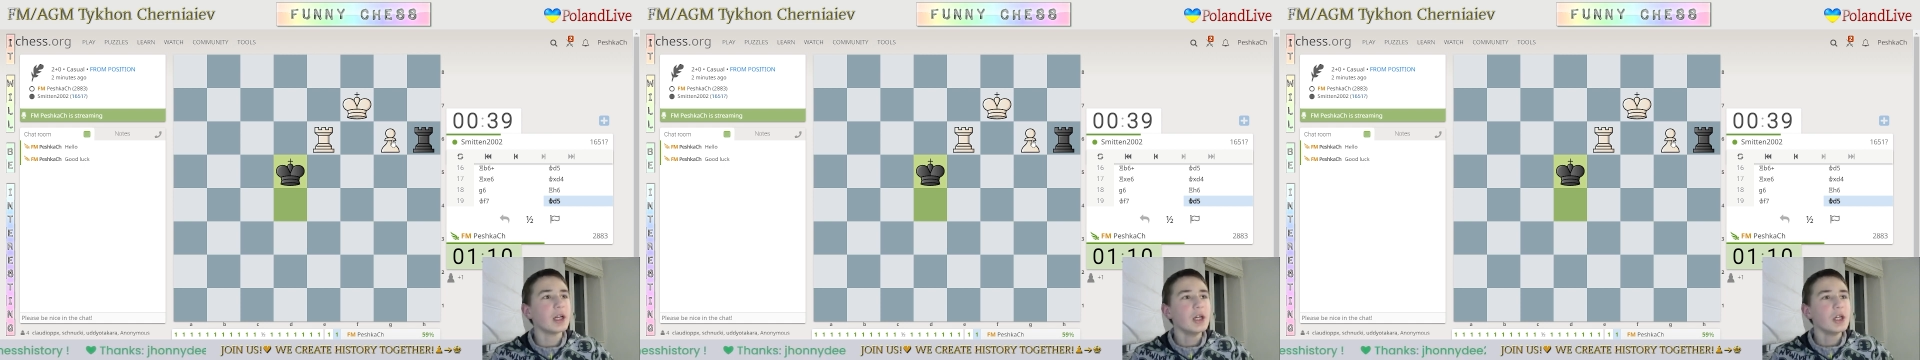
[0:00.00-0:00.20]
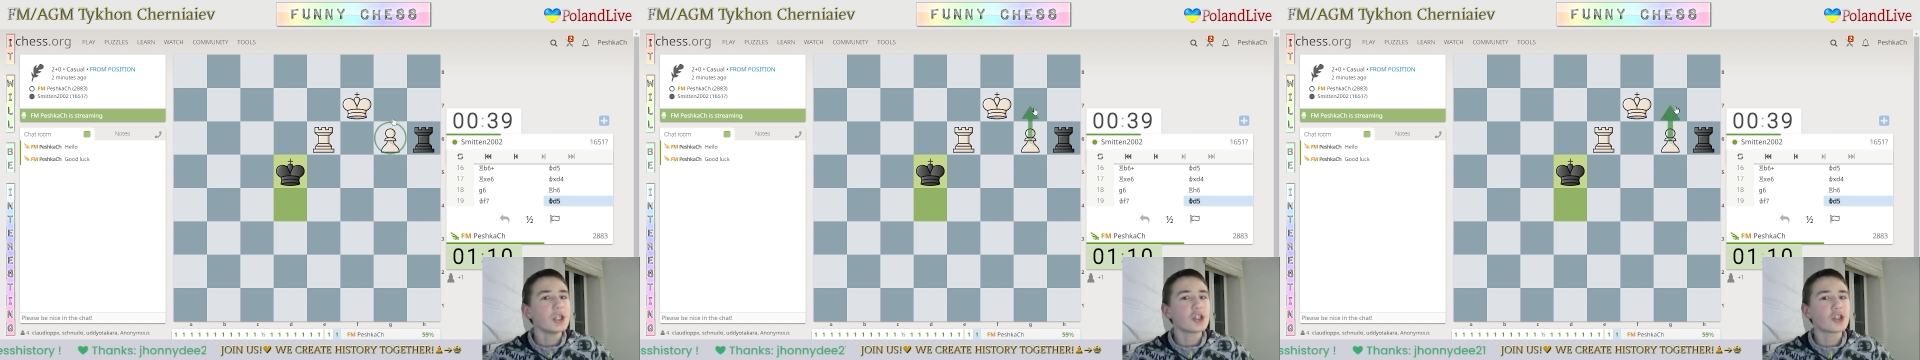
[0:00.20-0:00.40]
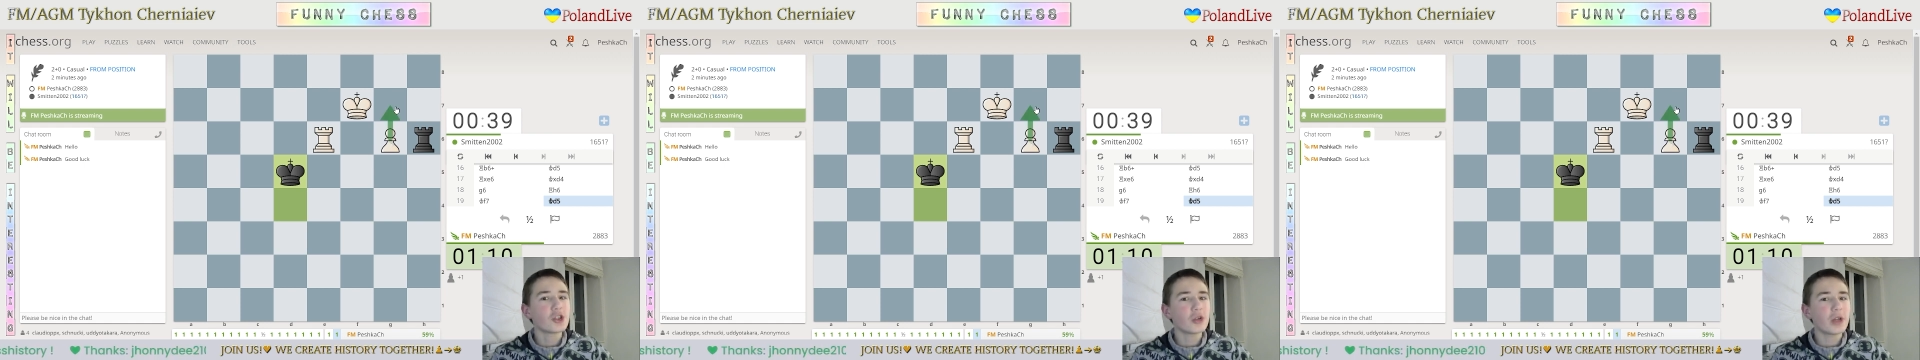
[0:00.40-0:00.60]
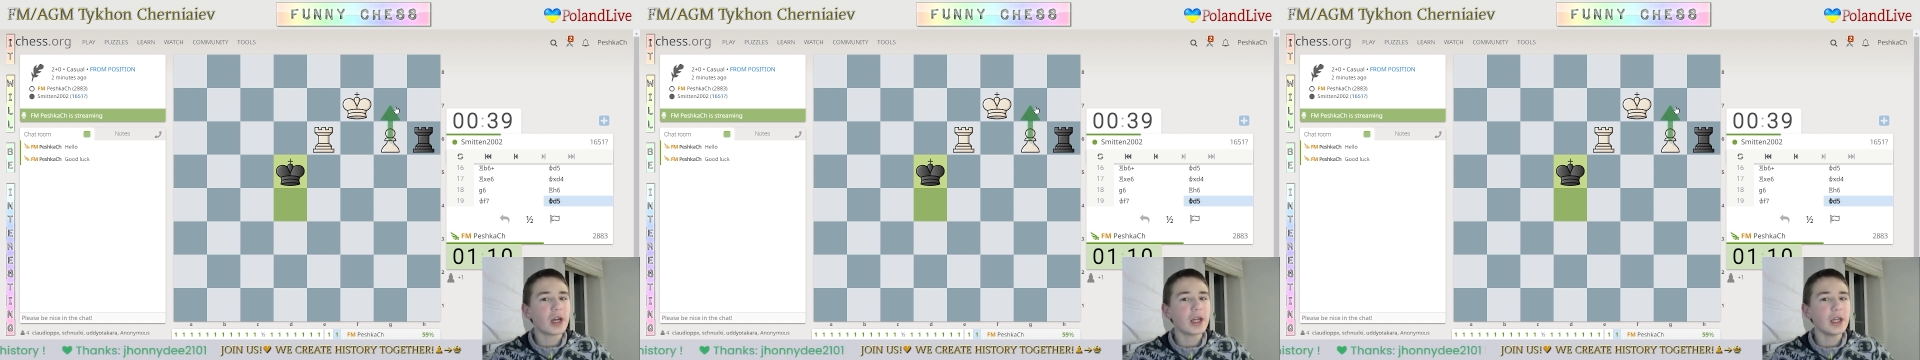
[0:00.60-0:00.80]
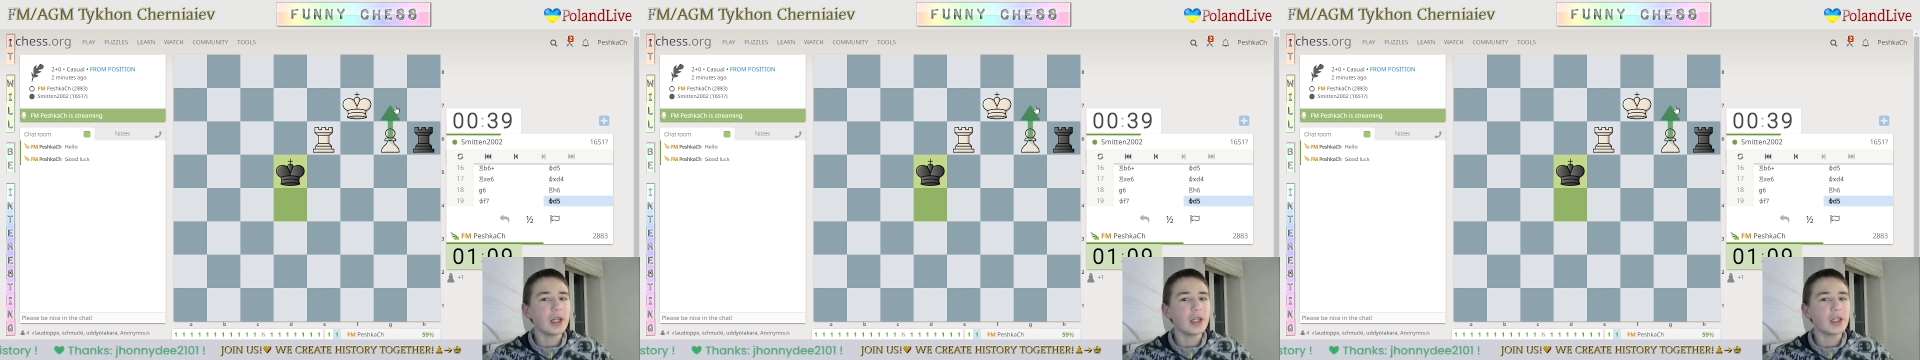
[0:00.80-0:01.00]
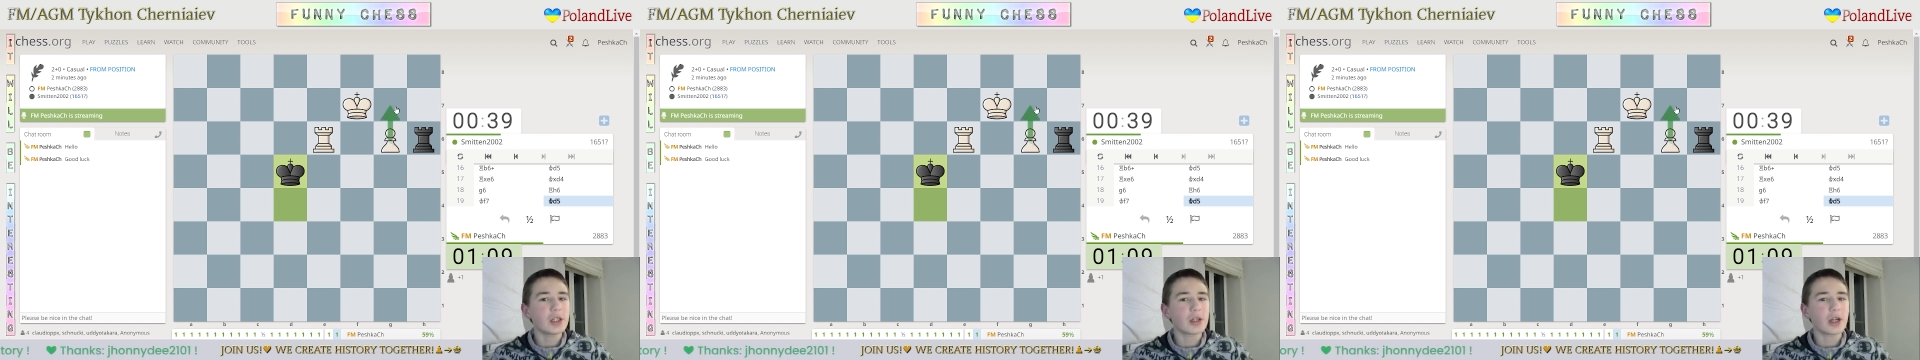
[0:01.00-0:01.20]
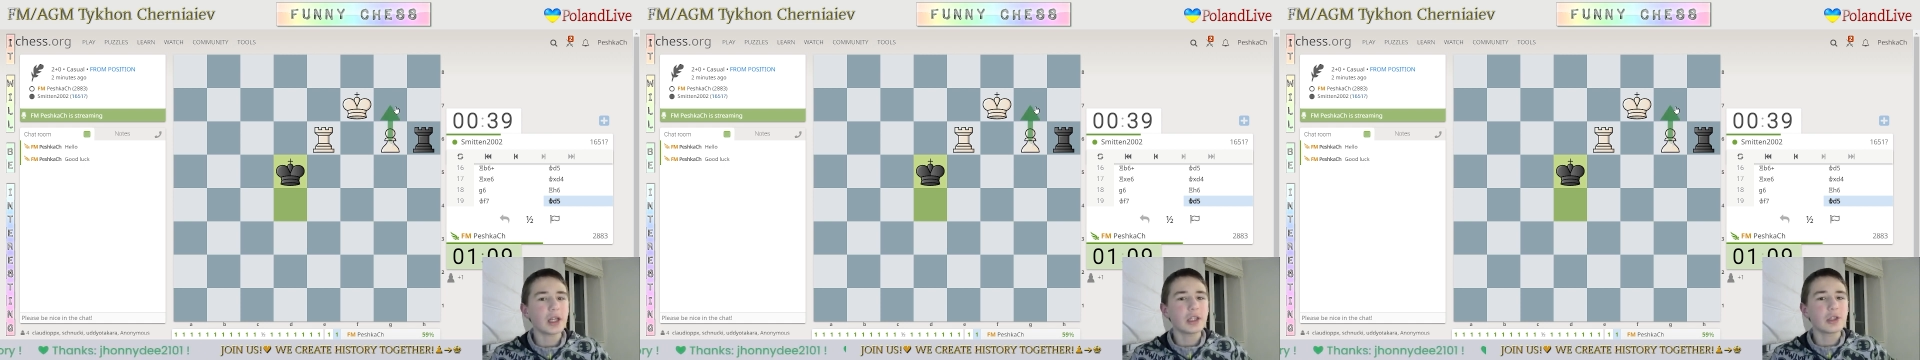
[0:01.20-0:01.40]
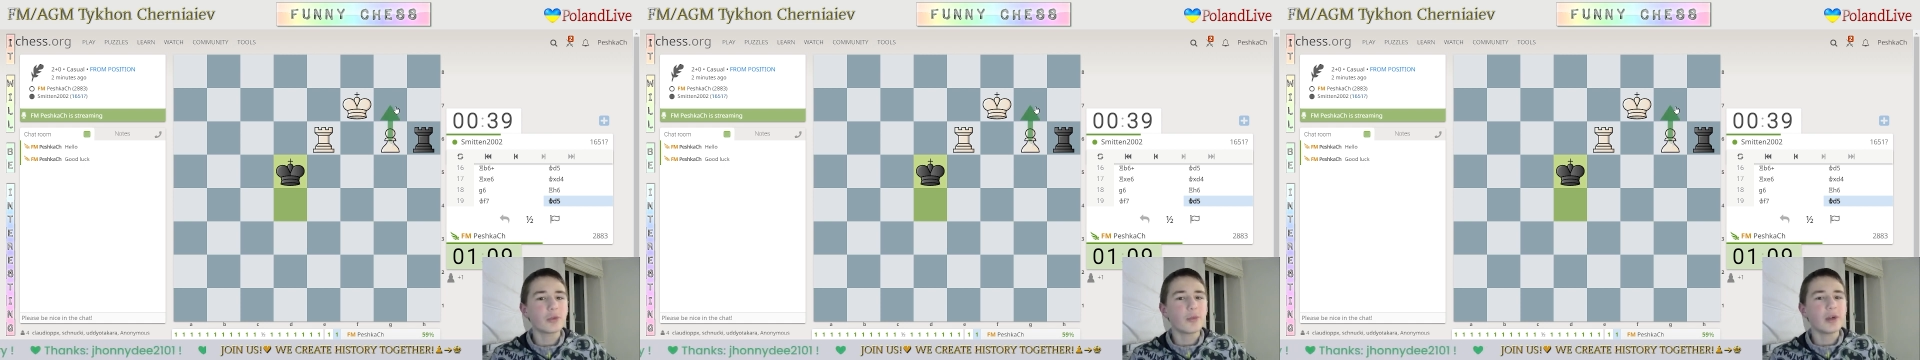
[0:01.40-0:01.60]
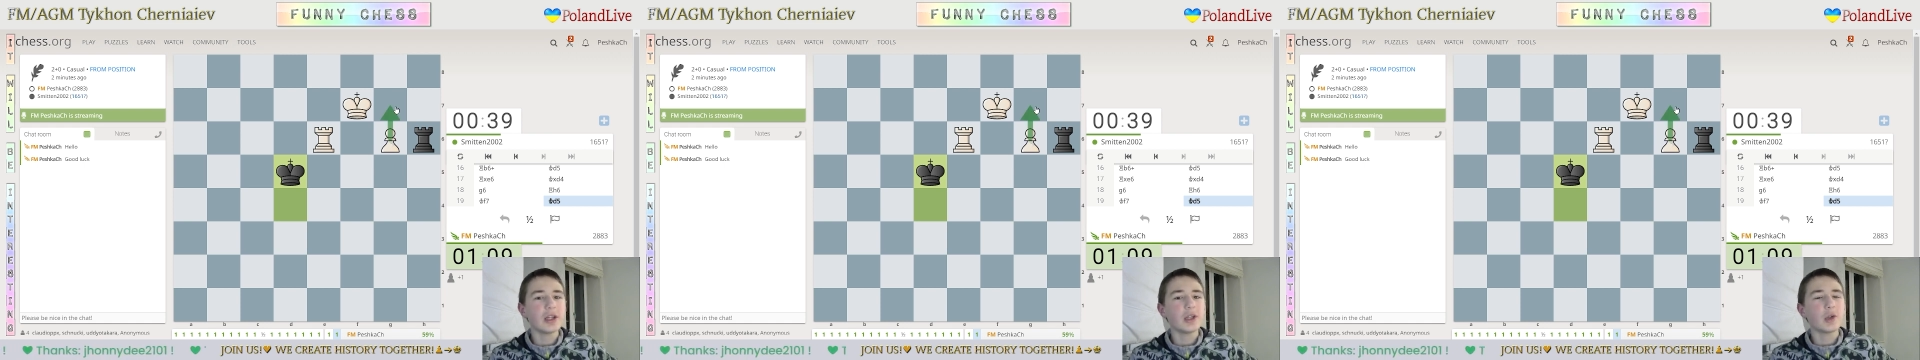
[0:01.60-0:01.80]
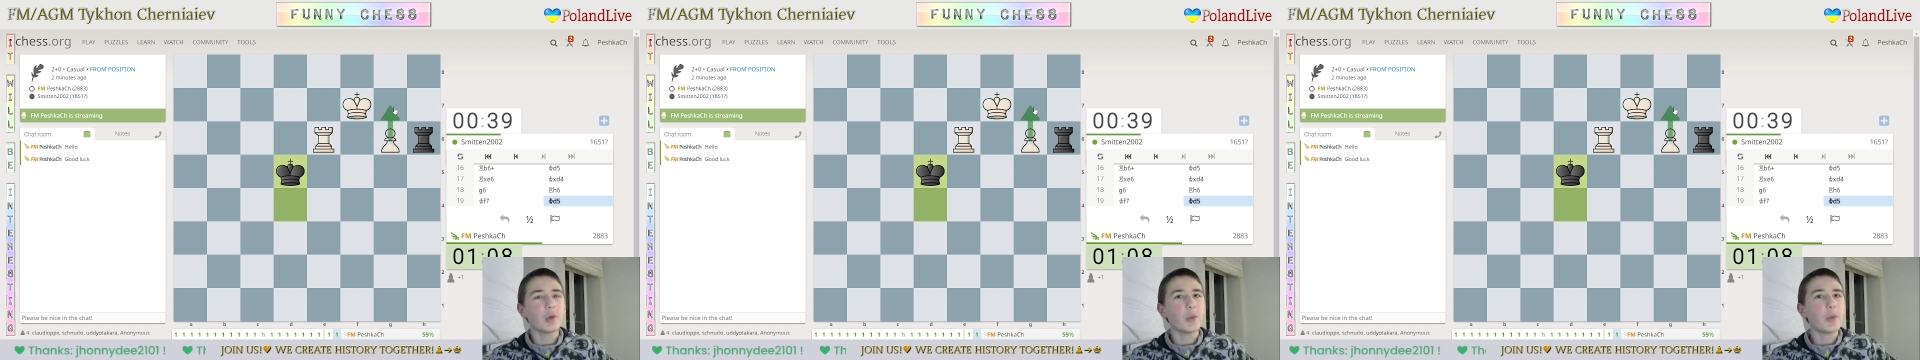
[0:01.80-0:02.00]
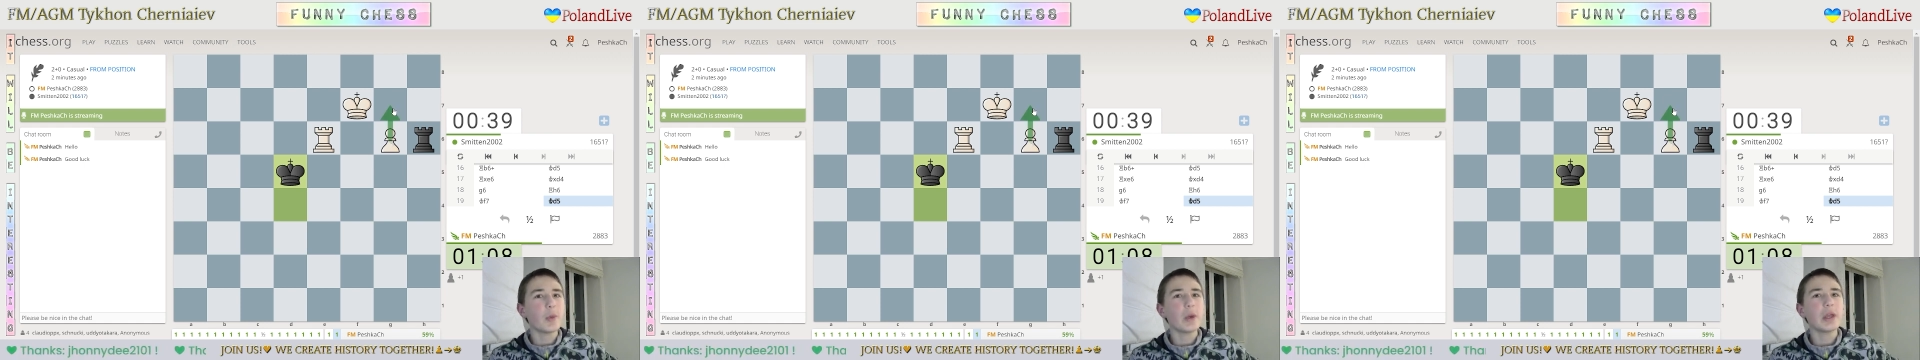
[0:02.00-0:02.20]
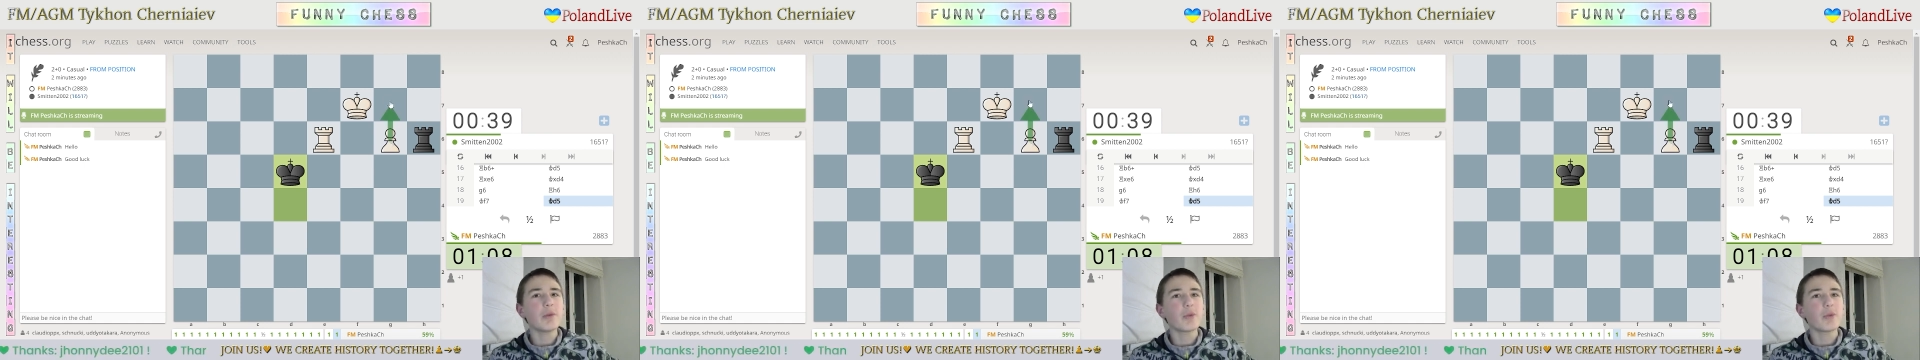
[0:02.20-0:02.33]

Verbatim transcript: Should I try to win queen